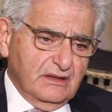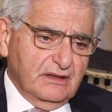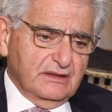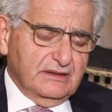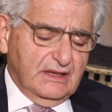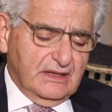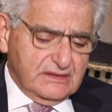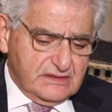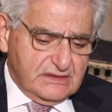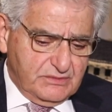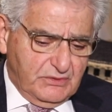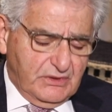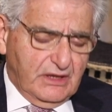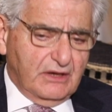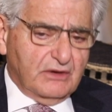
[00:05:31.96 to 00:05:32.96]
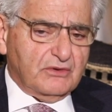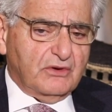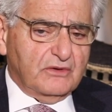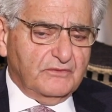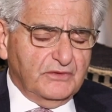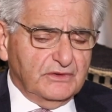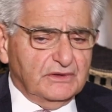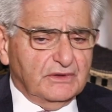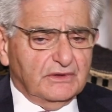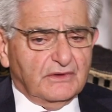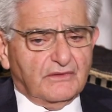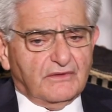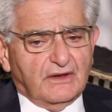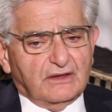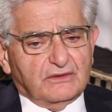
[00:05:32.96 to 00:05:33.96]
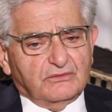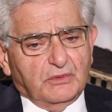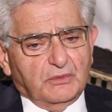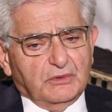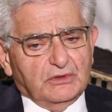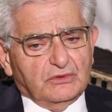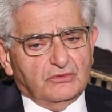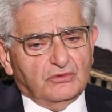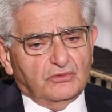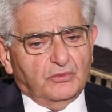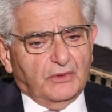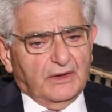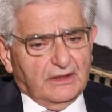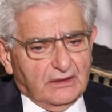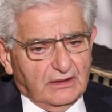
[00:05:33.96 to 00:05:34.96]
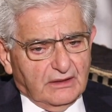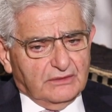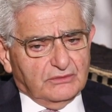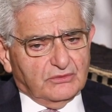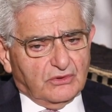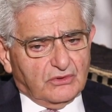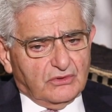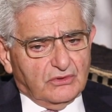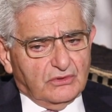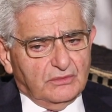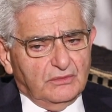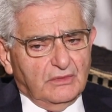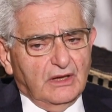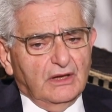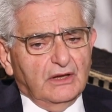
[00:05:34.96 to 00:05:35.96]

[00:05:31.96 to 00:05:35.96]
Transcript: Yes, we are confident that we will do well in DOCOM,